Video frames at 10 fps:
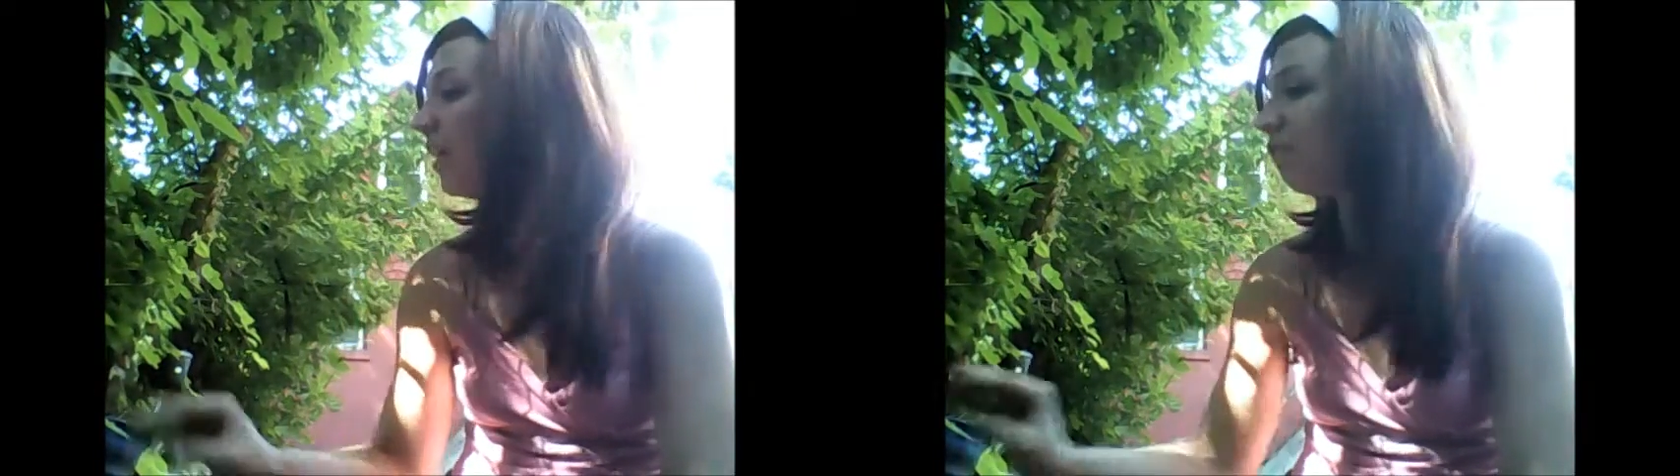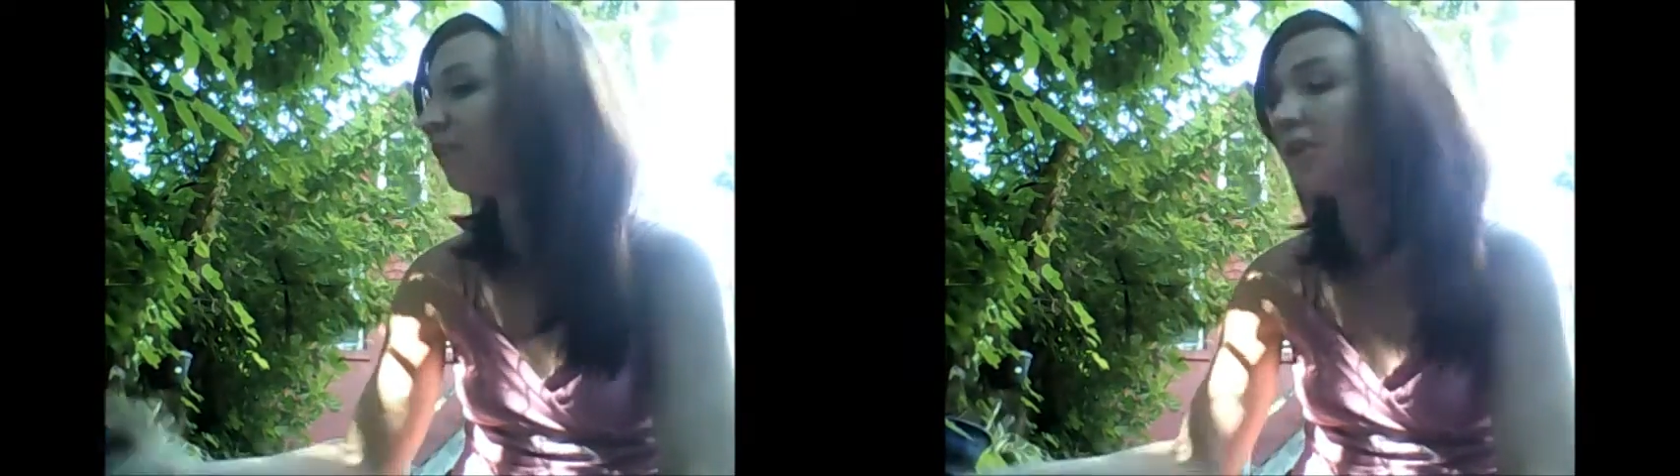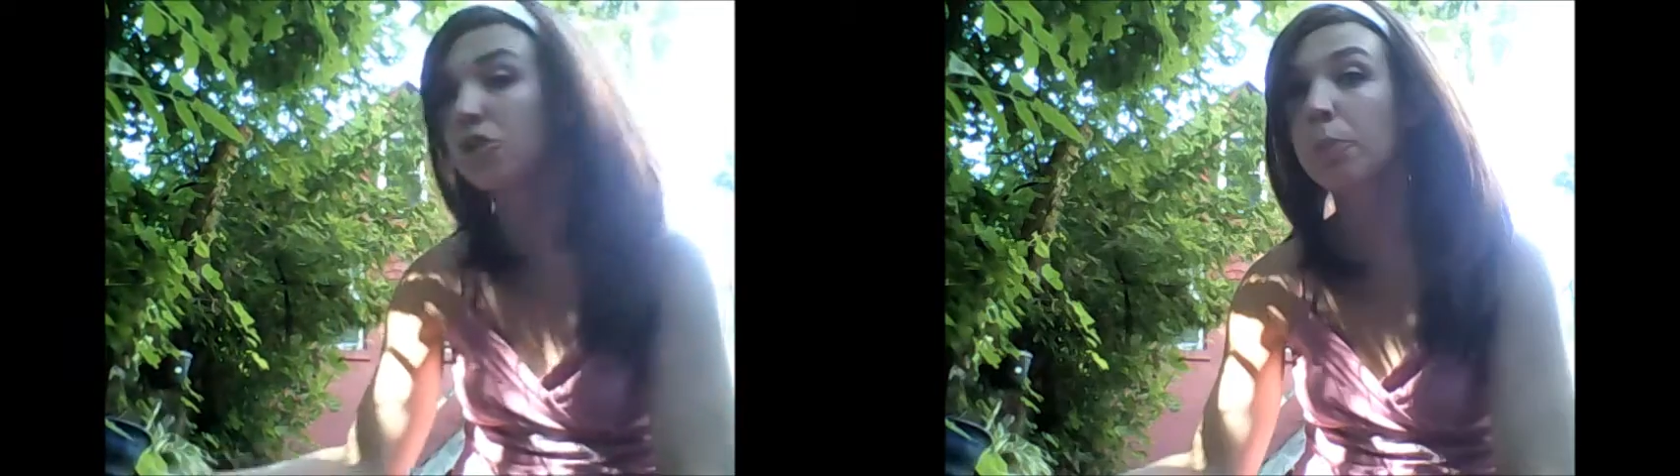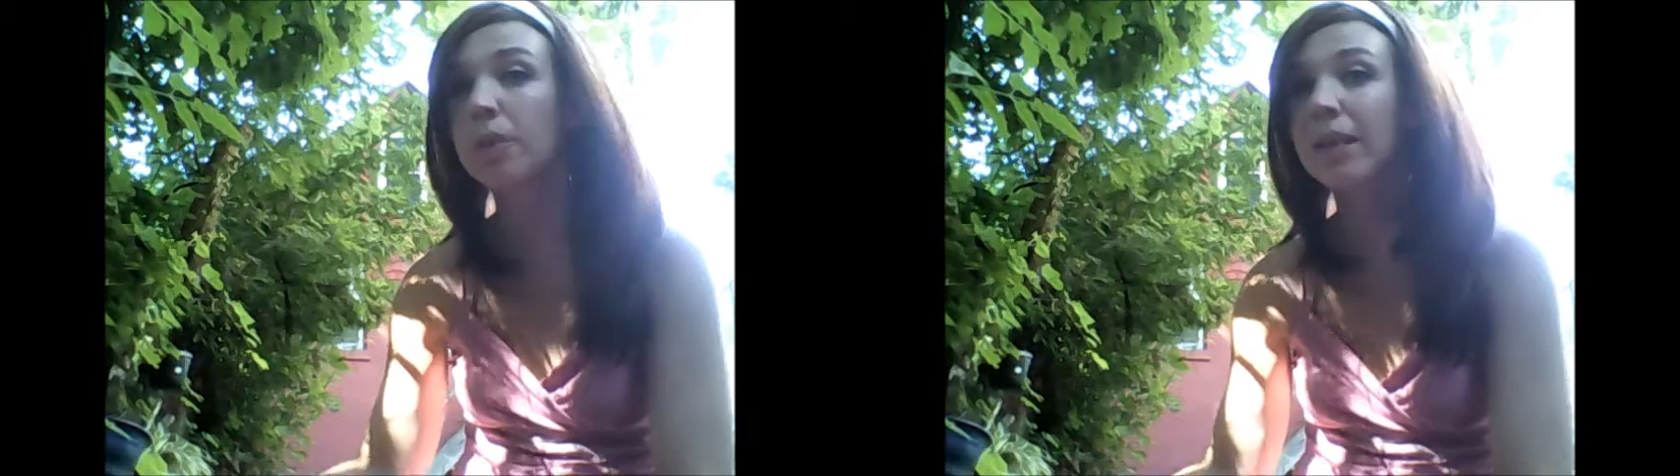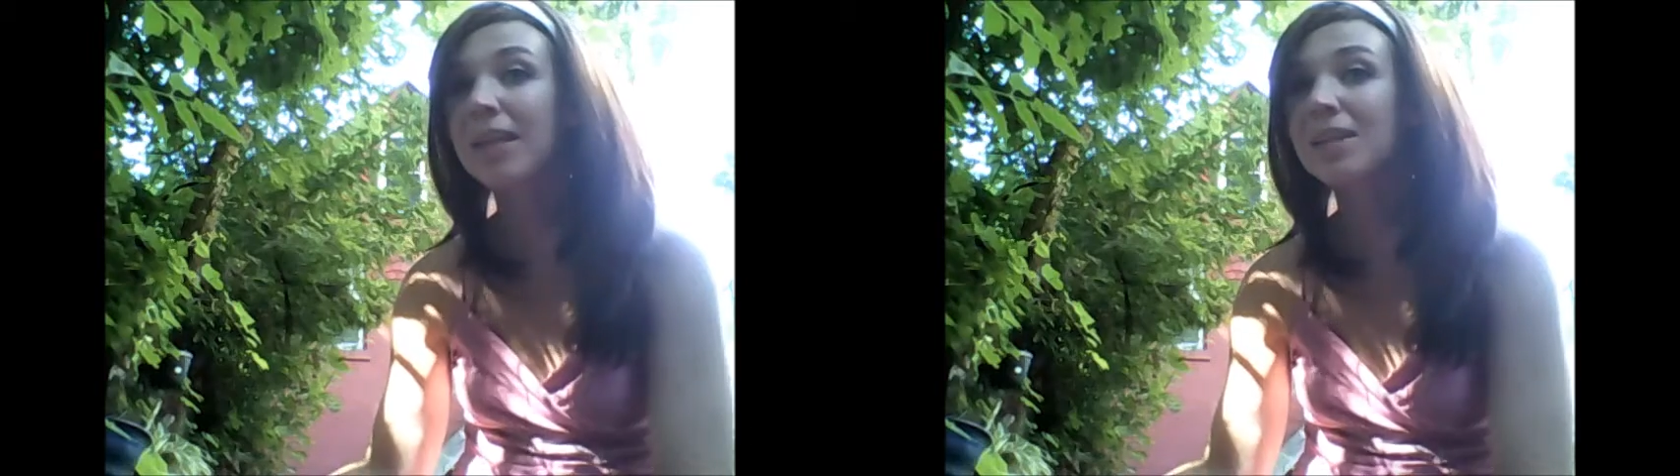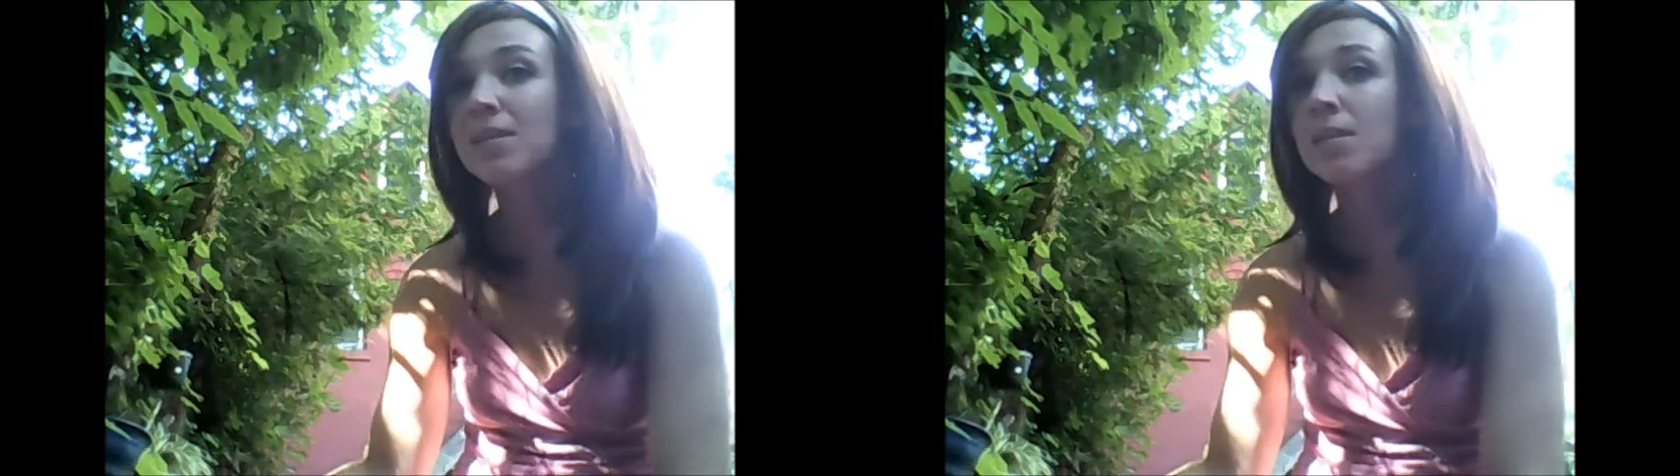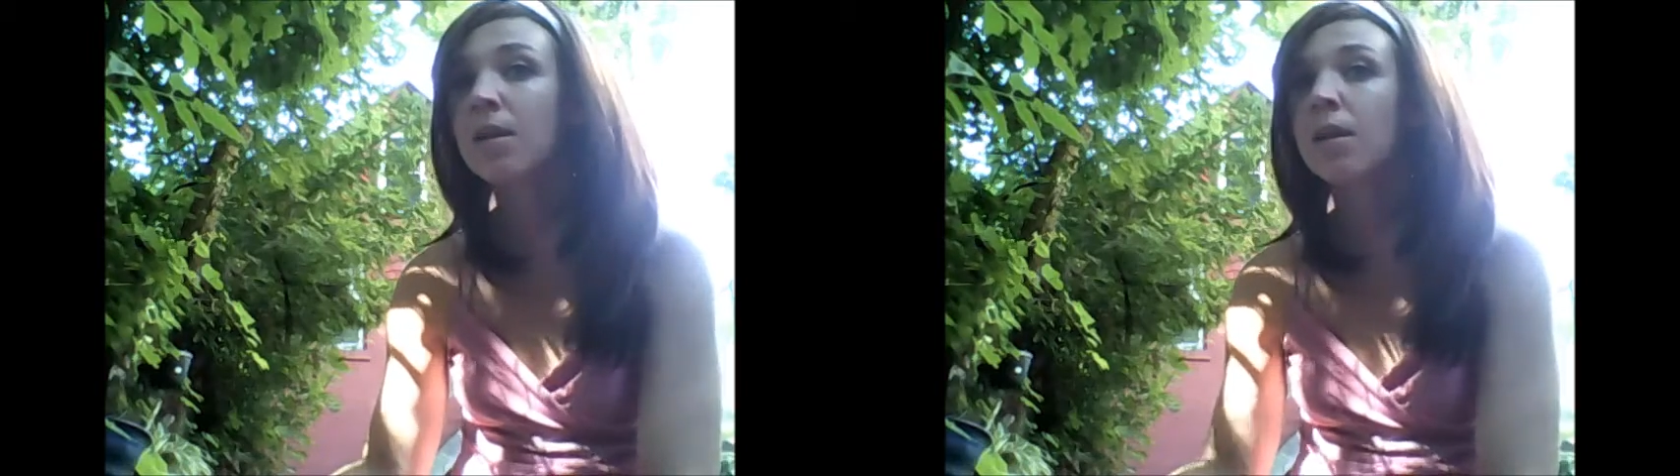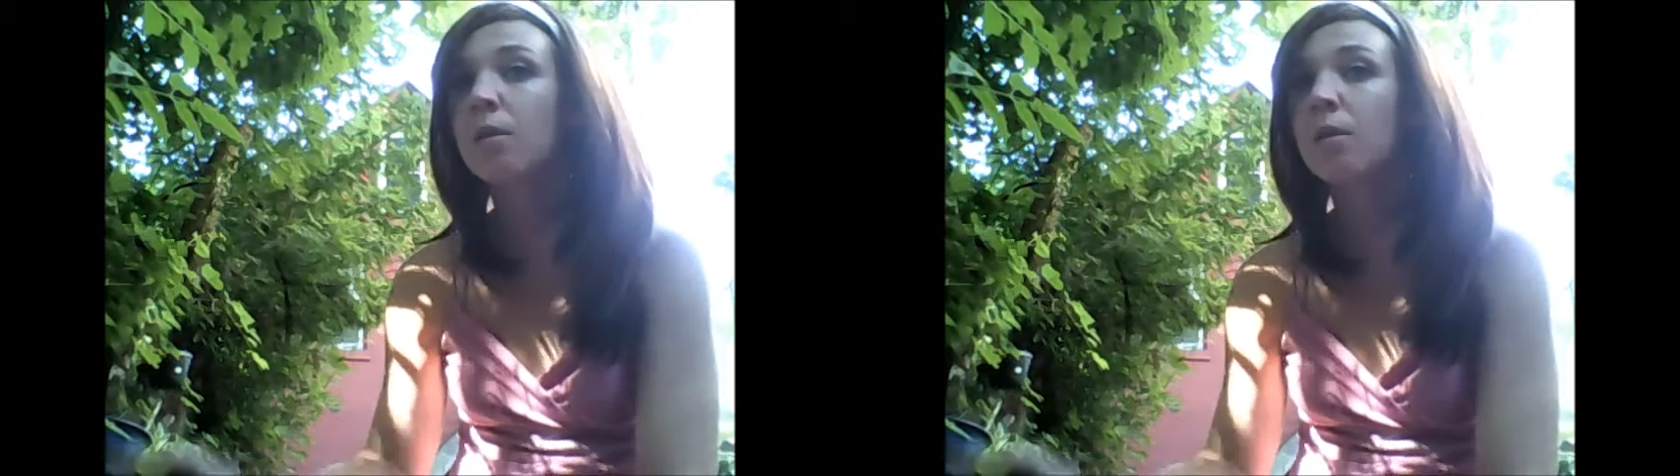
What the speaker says: it feeds your plants